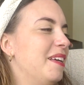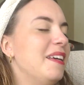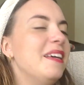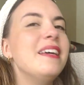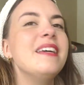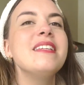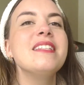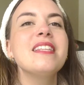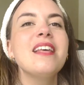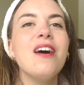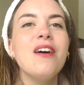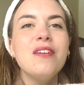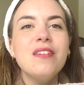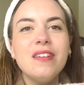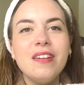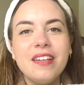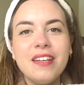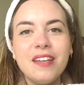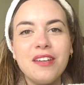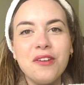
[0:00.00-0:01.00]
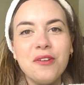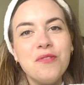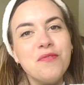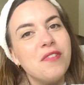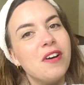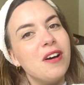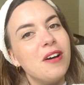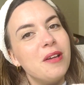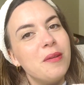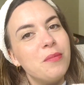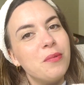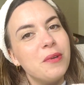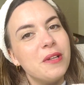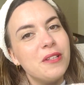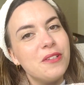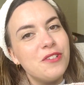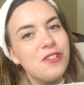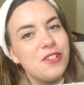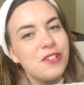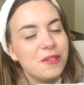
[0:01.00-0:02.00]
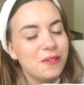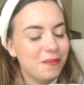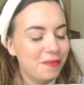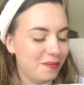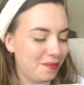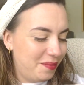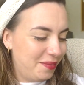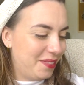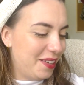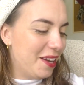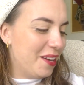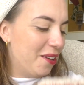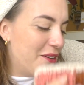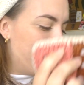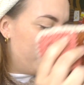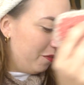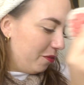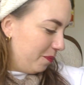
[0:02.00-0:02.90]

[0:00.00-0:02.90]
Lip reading: It's that ugly cute vibe, which I love.